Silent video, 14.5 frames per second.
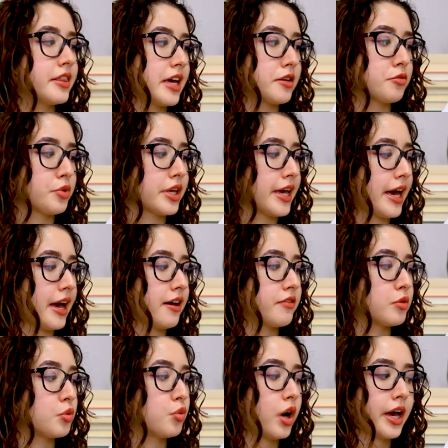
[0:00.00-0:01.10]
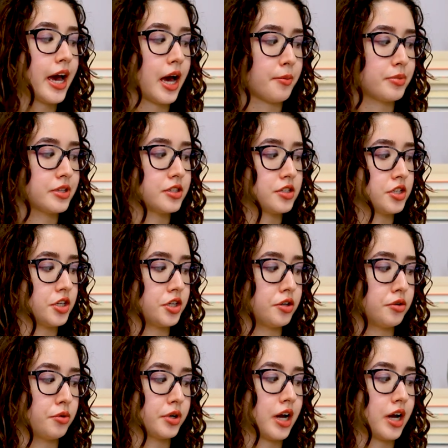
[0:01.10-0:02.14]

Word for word: Then we have What Happened to You: